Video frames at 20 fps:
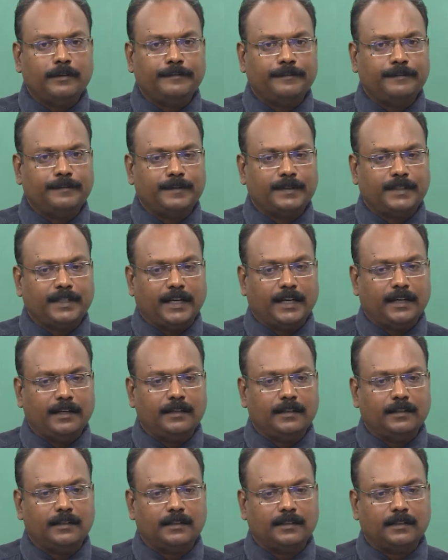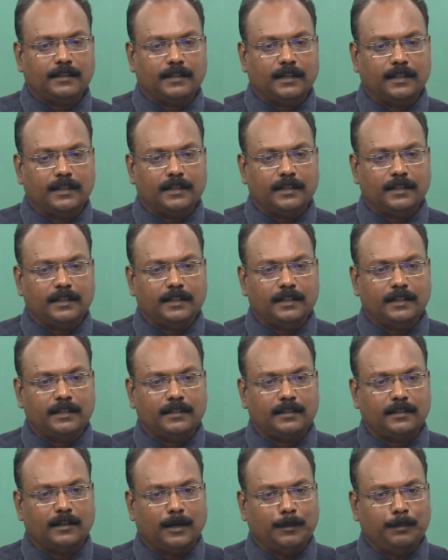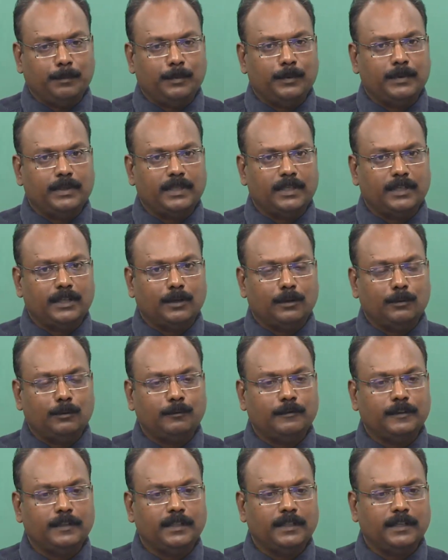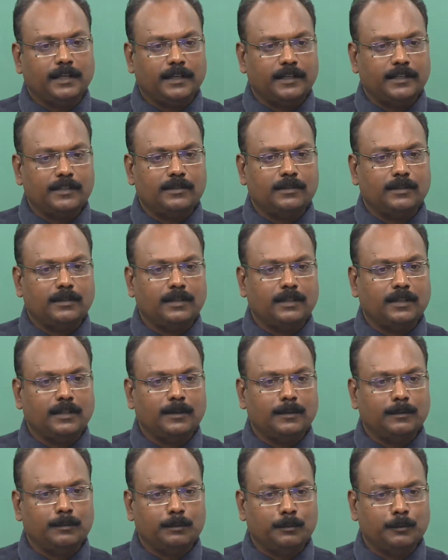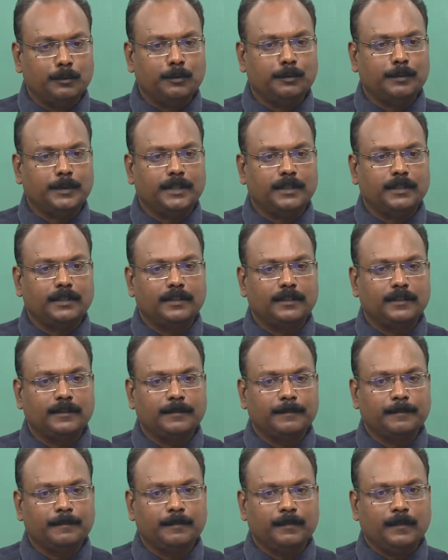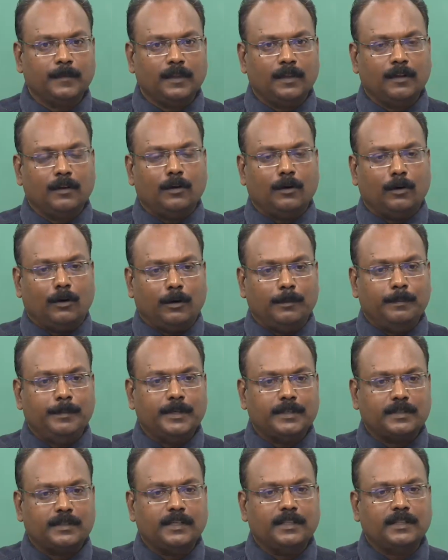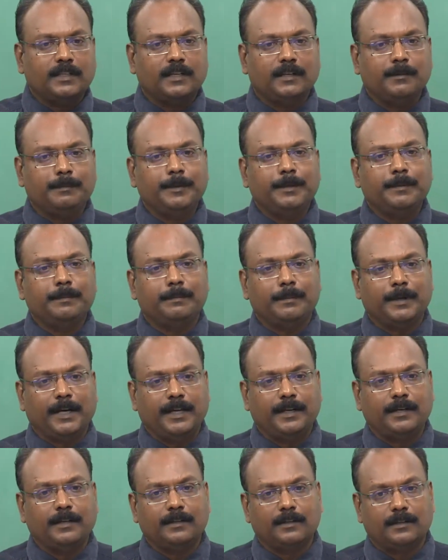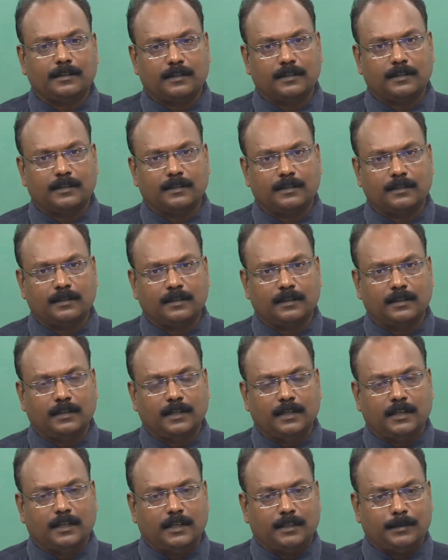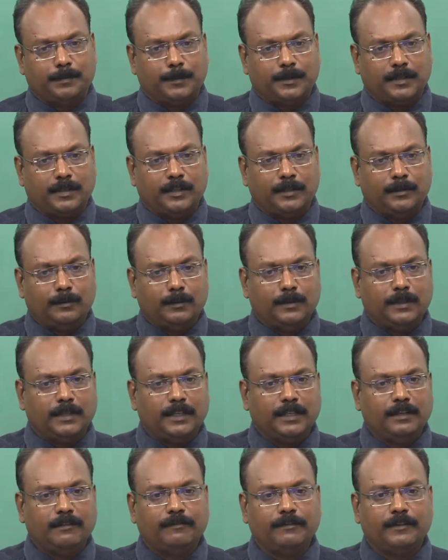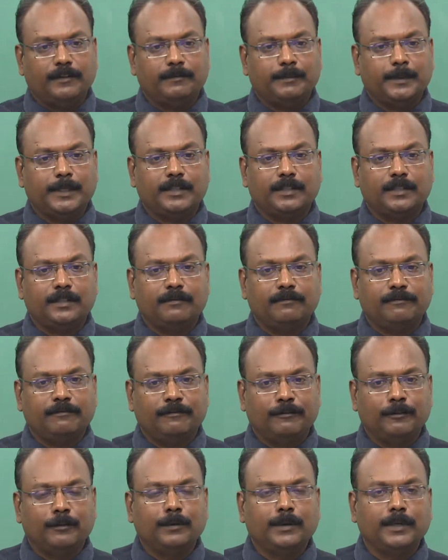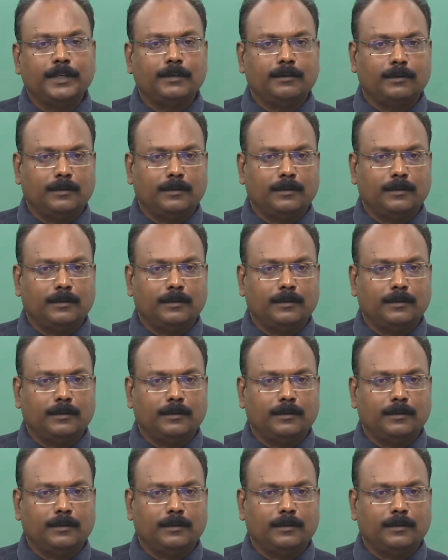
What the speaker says: of channels and then there is upward, downward, horizontal movement, obviously there will be barriers, especially to the information flow in